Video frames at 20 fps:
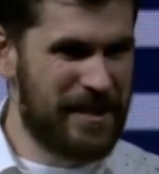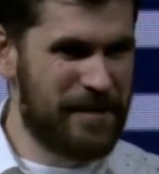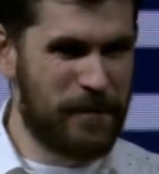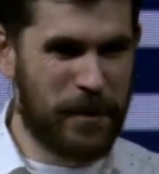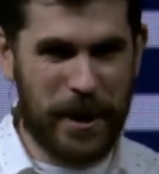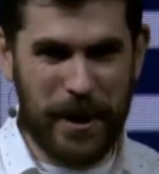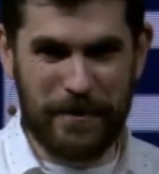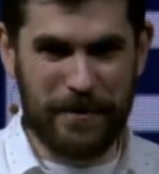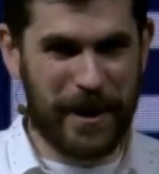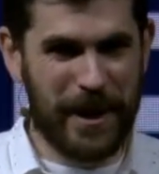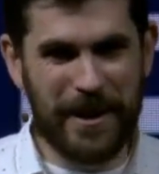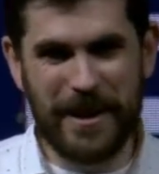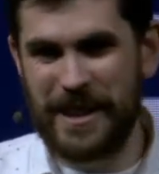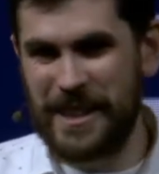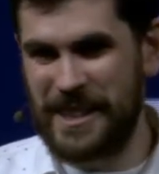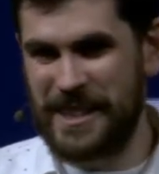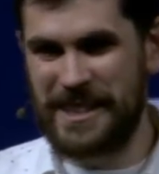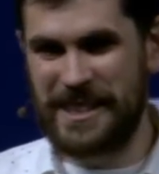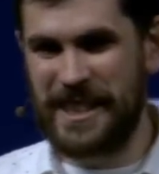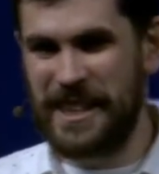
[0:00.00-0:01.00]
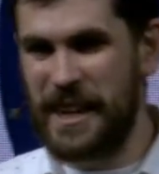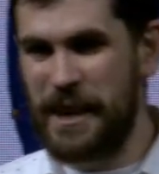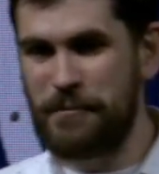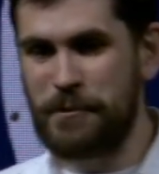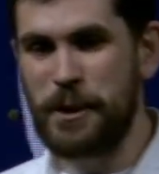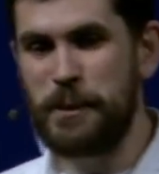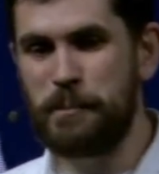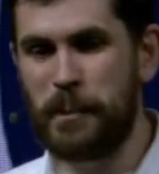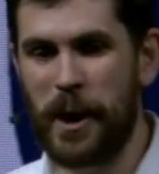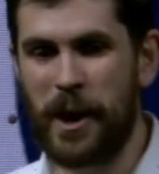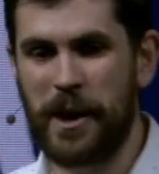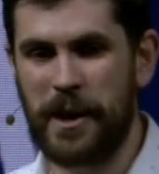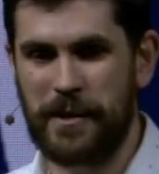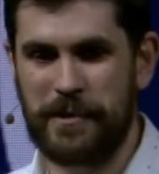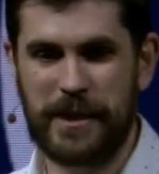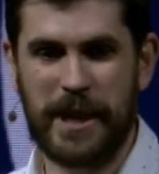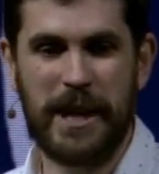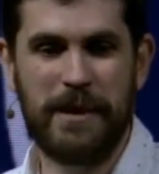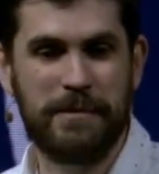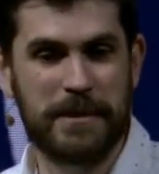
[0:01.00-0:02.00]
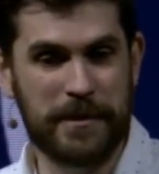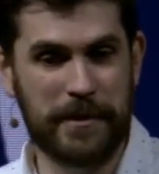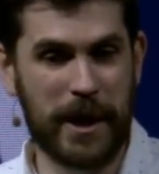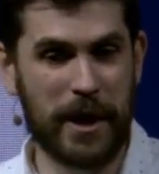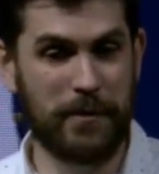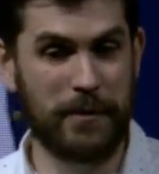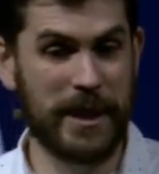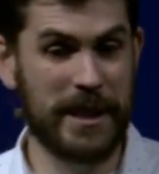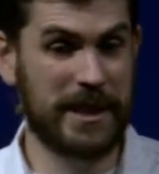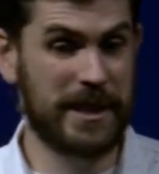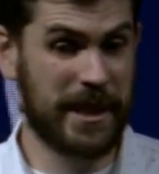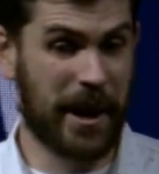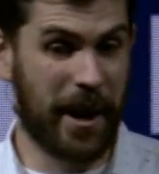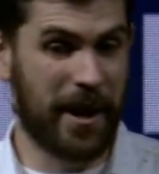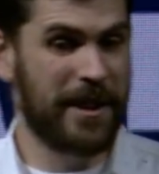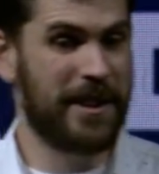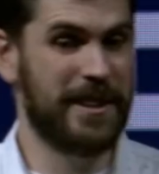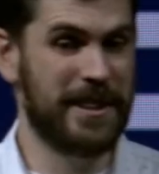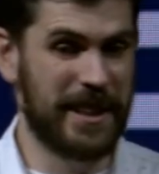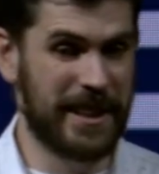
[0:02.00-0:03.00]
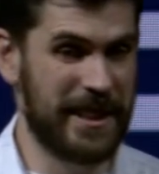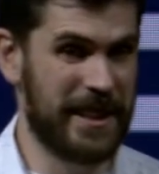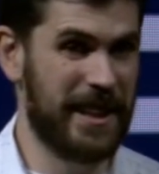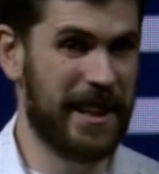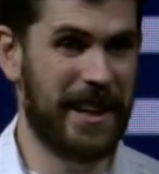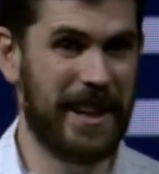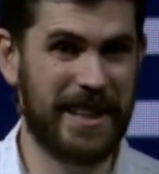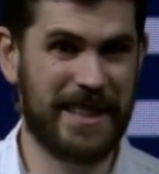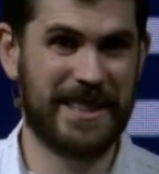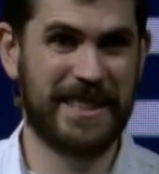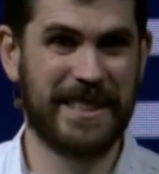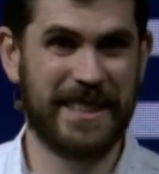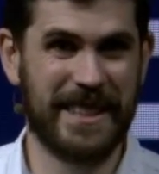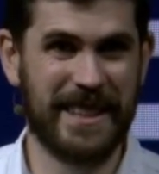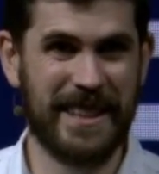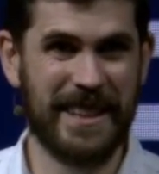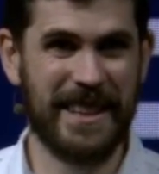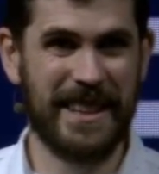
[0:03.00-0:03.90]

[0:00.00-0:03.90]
what I've learned is that every part of game development is harder than the last.